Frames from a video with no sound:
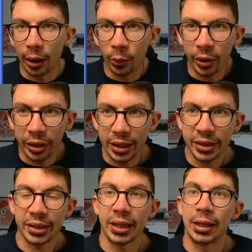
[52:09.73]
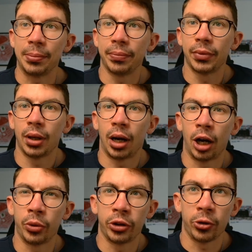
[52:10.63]
With this team, I
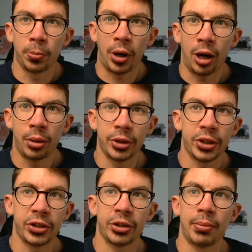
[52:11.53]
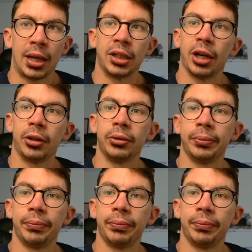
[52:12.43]
would do Palmer to Semenyo